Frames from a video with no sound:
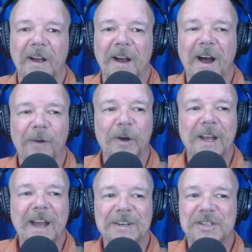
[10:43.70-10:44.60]
I wonder
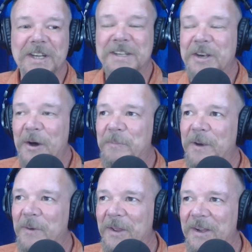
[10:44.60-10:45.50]
how she's coping
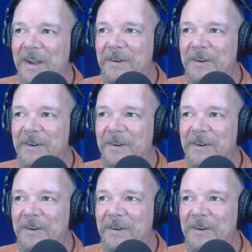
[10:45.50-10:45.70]
with it.